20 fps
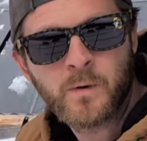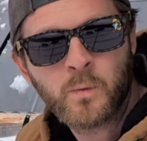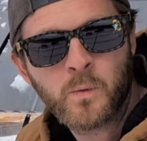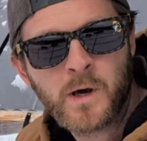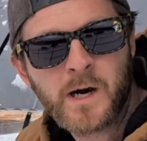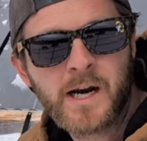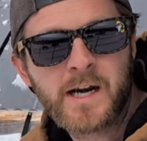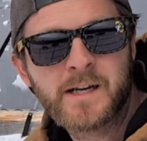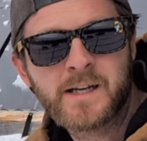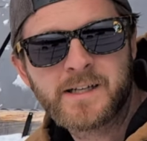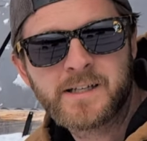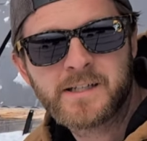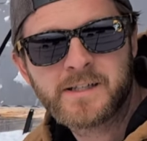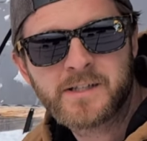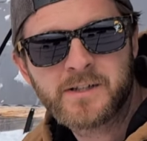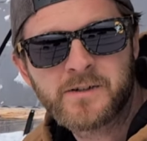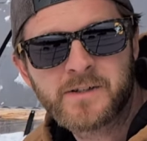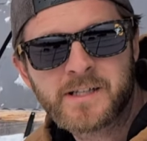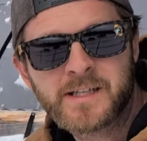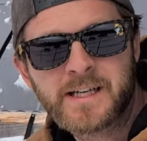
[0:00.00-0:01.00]
what I need to
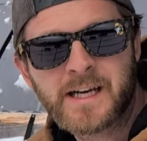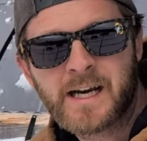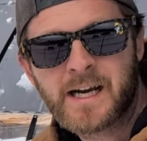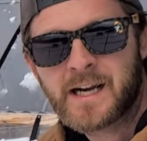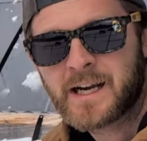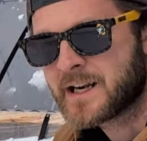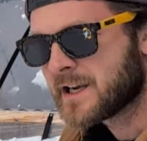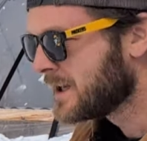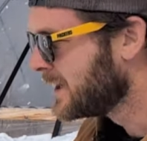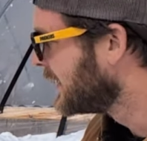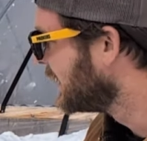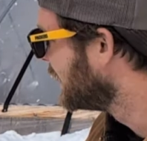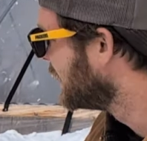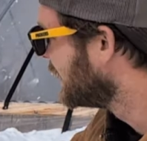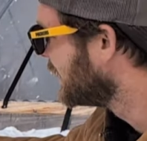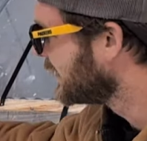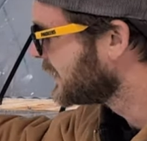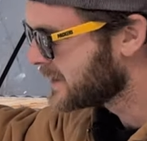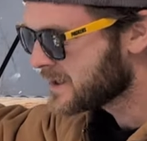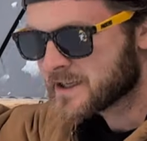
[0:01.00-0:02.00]
do today
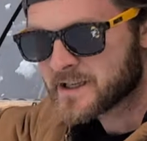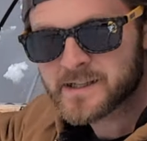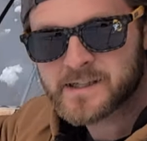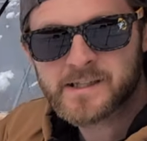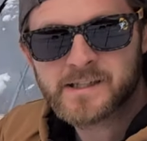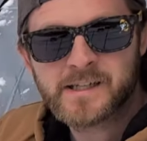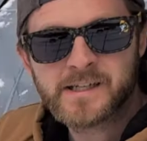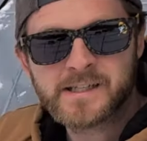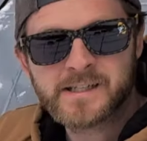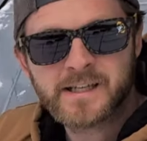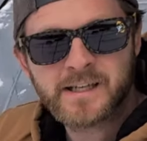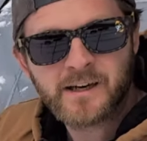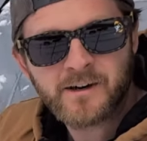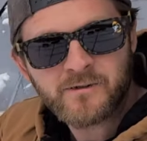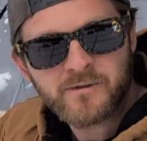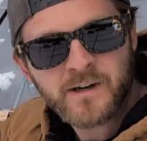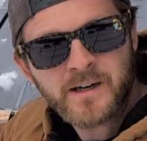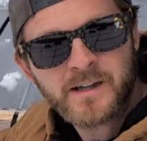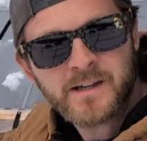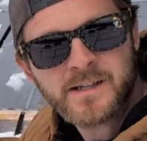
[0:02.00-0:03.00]
is just
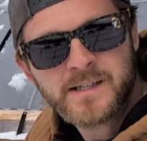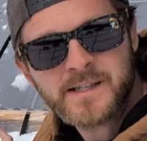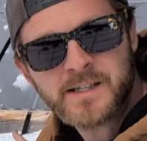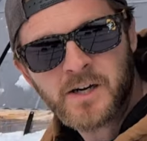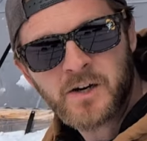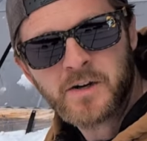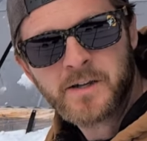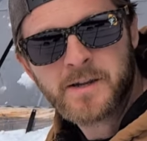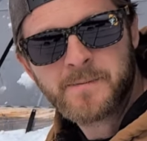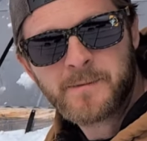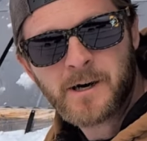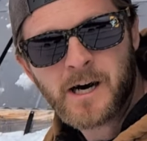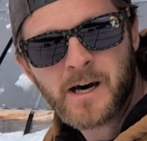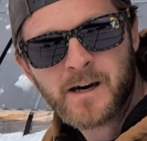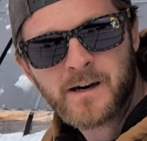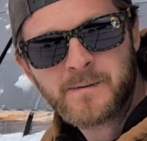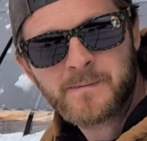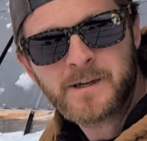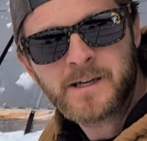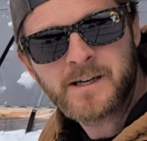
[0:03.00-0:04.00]
get rid of the snow at the
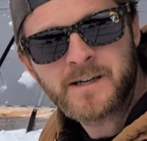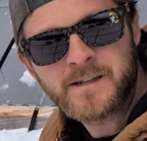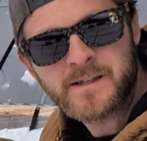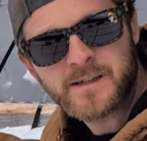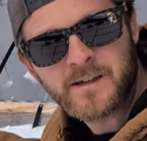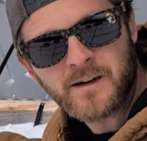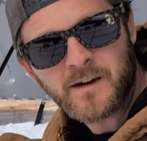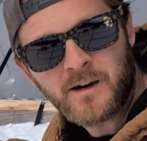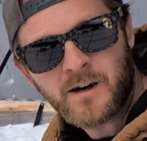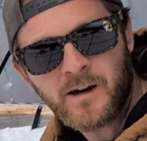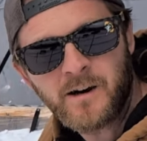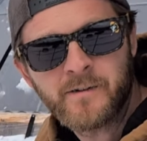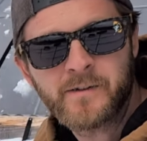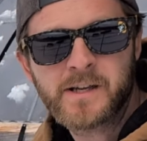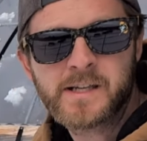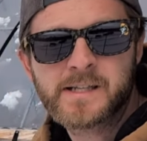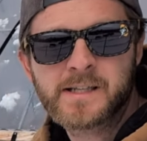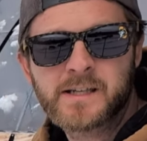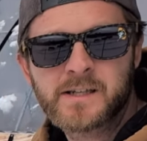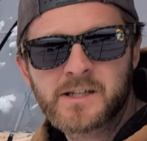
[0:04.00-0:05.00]
bottom so that all
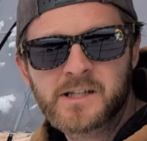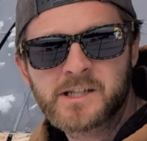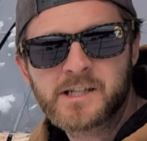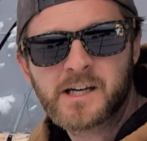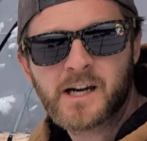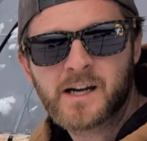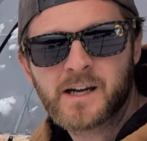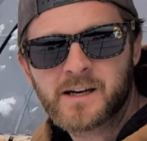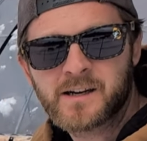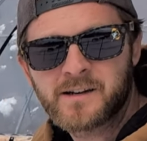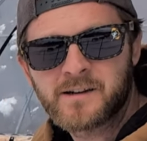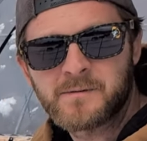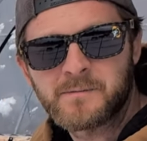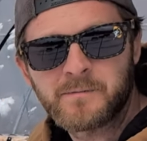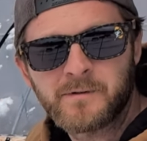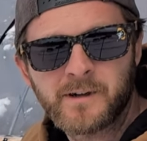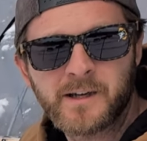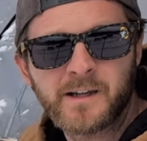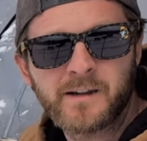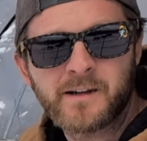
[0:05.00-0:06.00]
this can shed
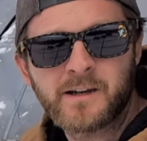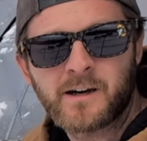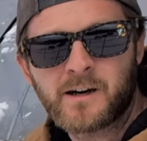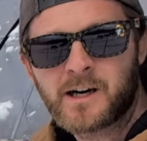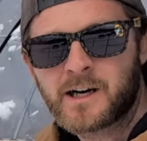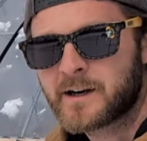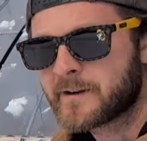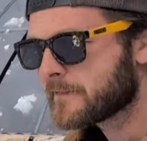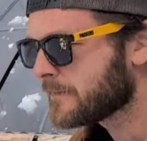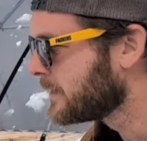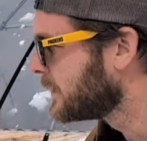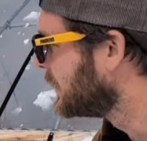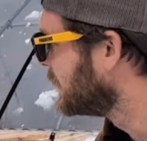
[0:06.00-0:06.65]
completely off.